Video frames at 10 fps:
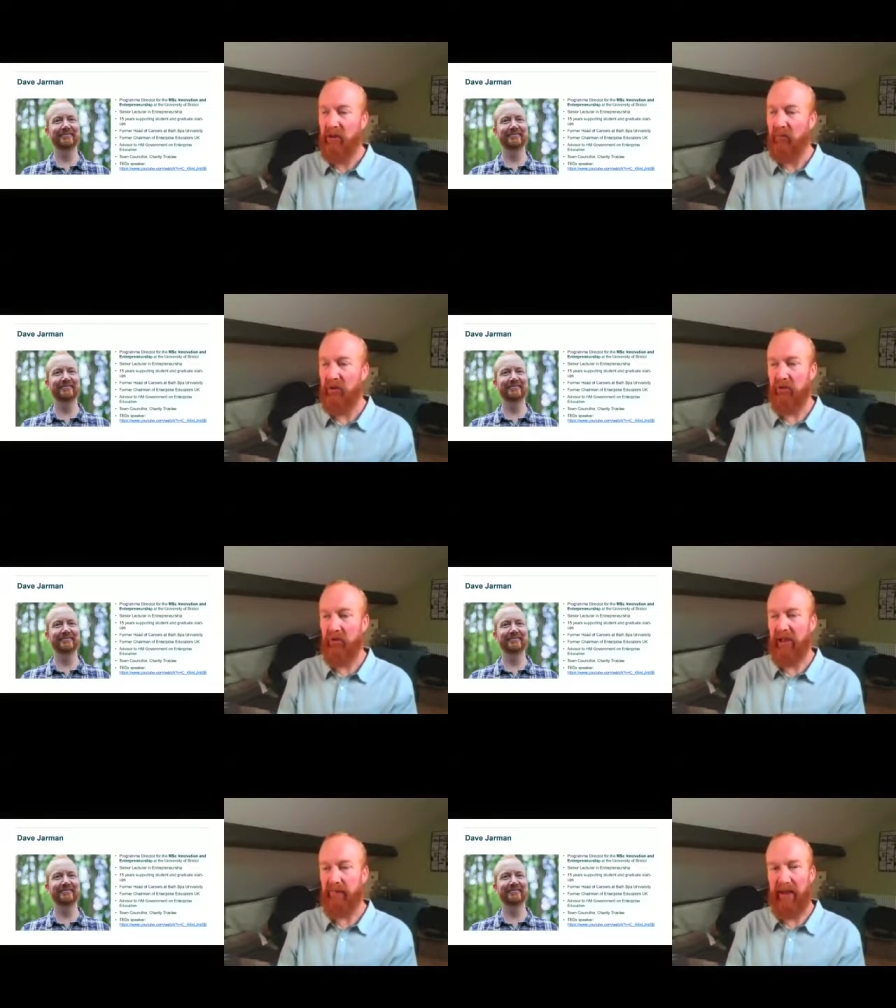We're
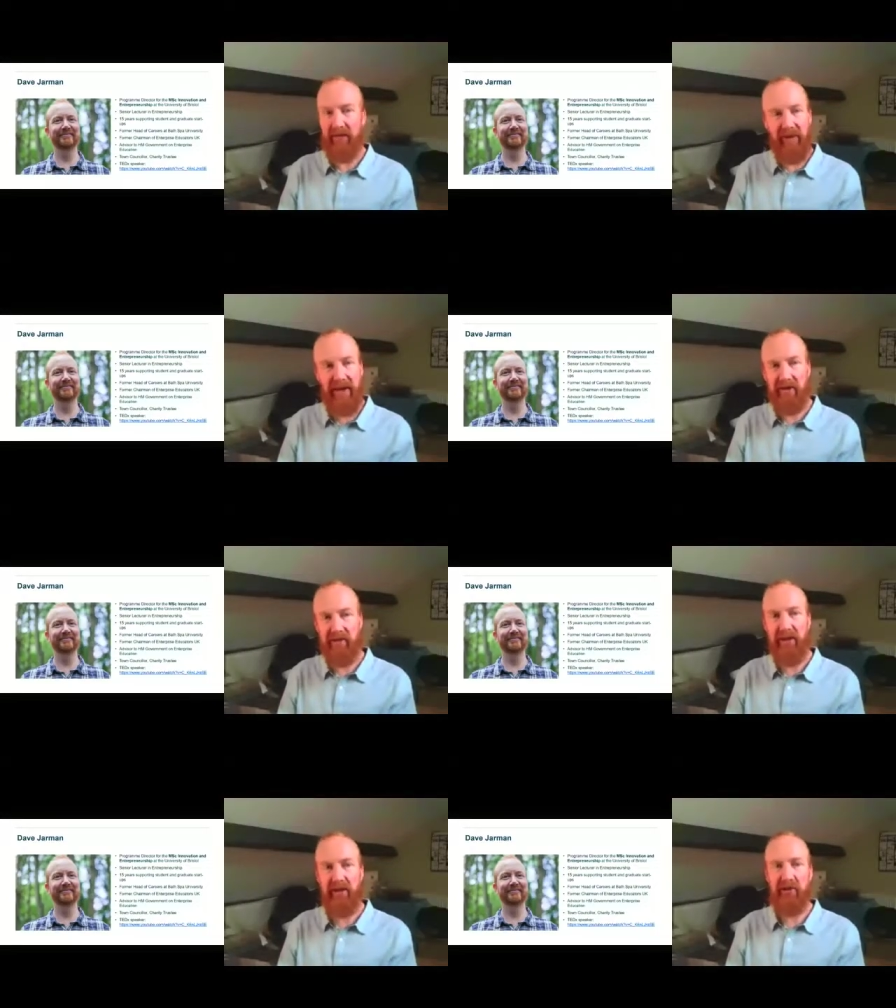talking about
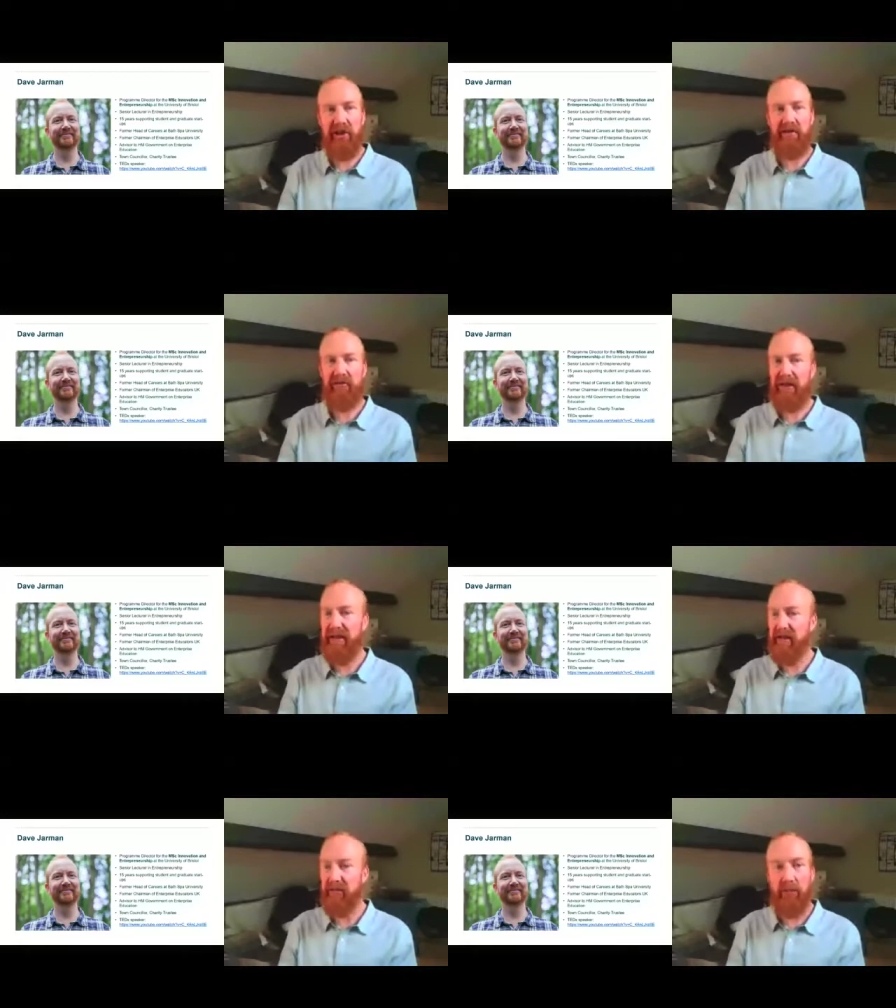events and
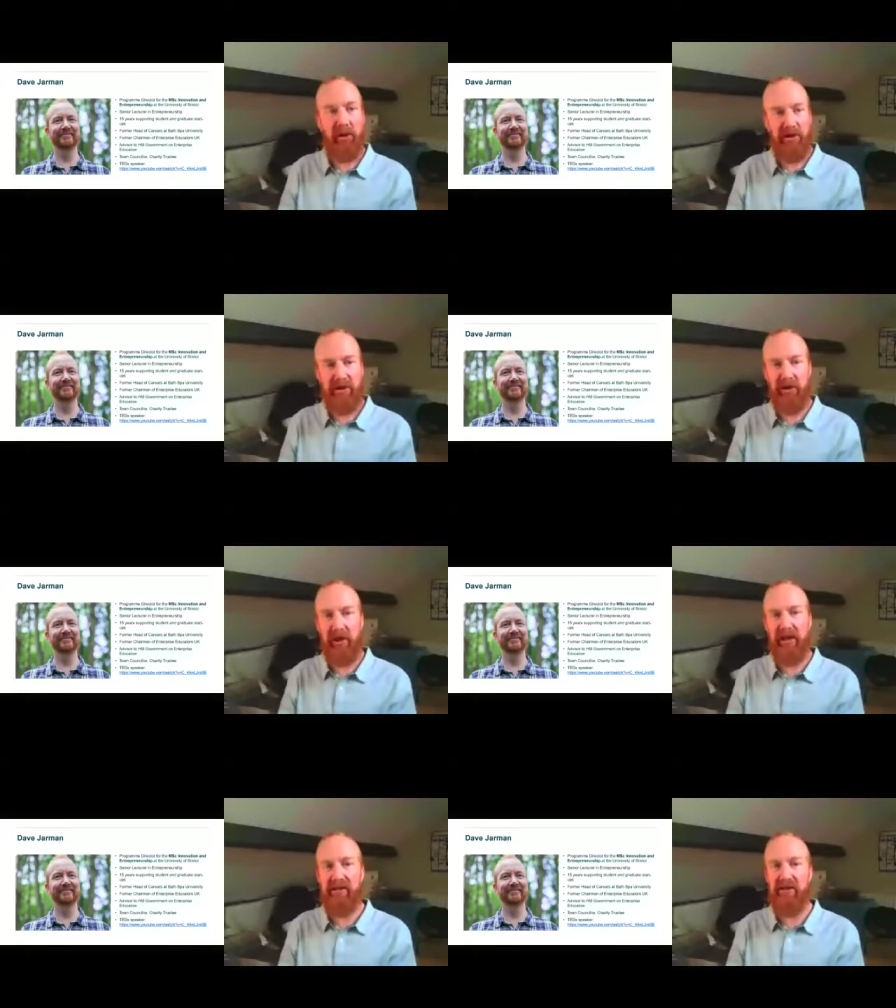charities and policy
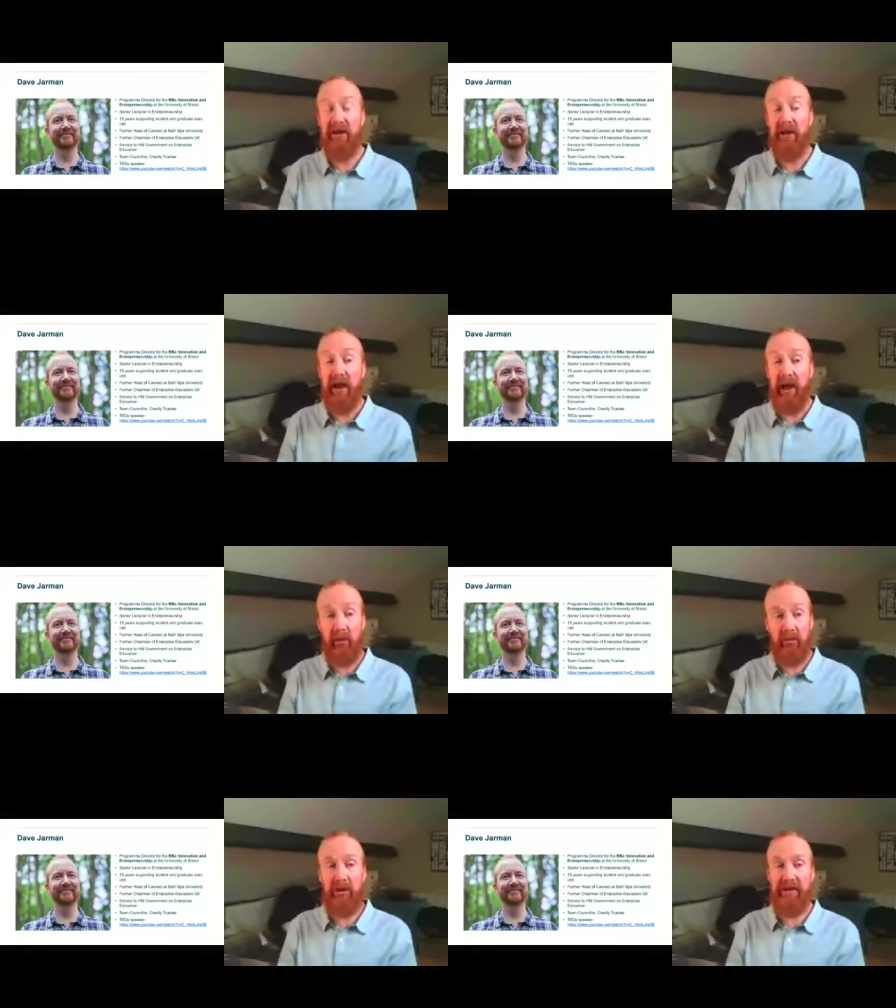change
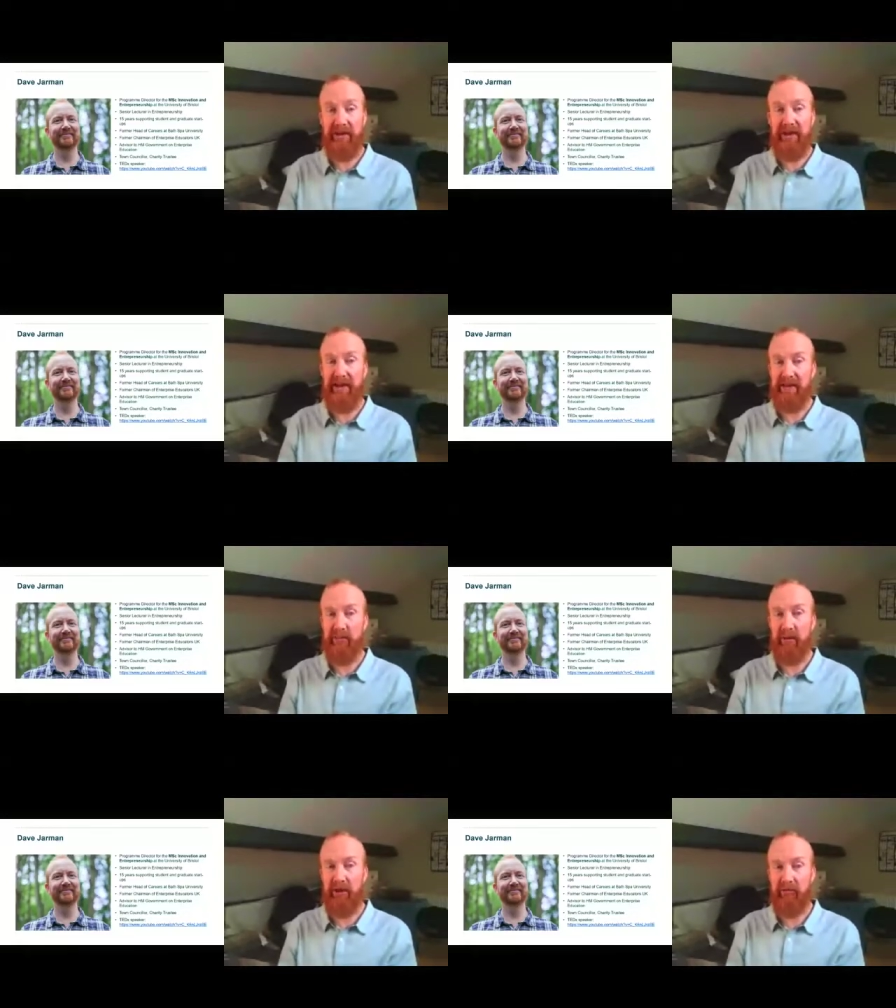and all kinds of things.
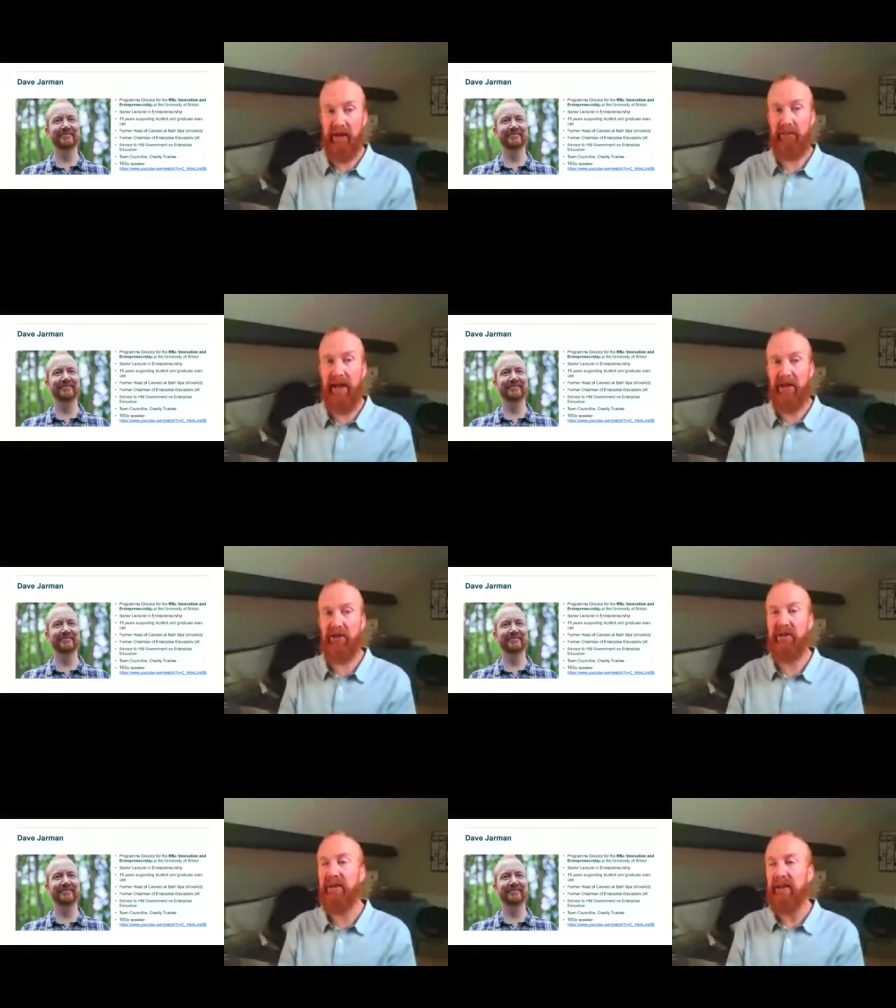My great
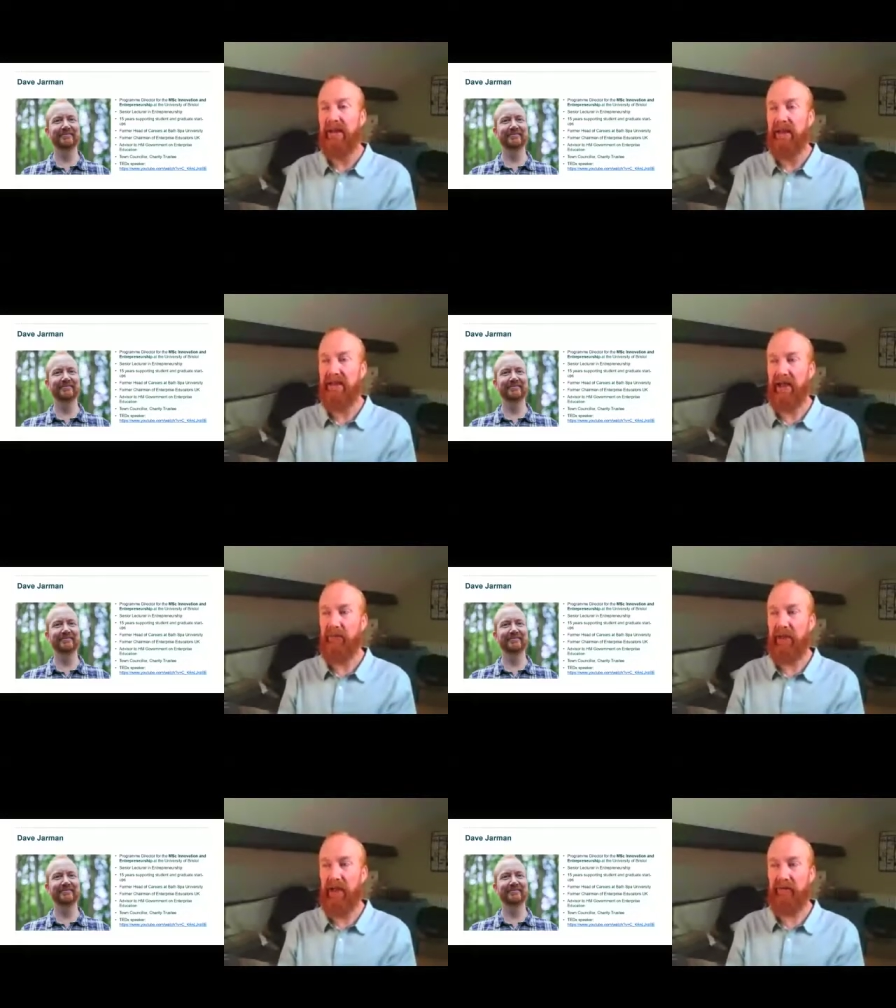passion is
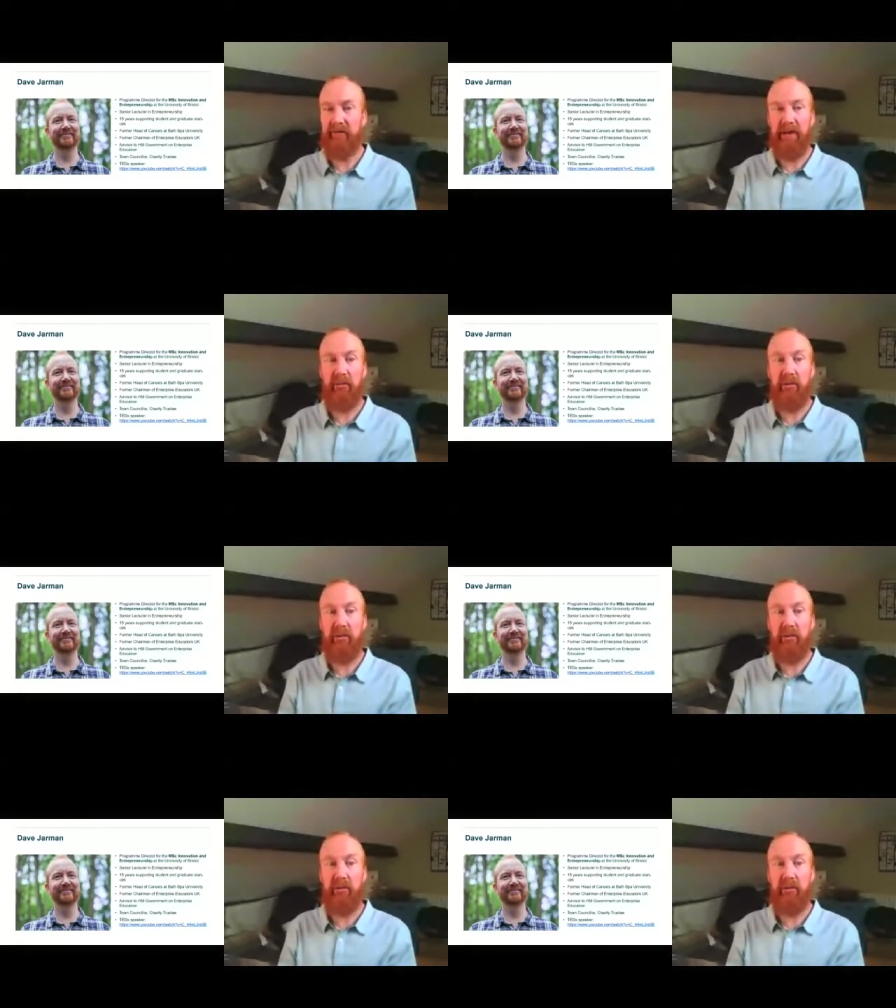helping other people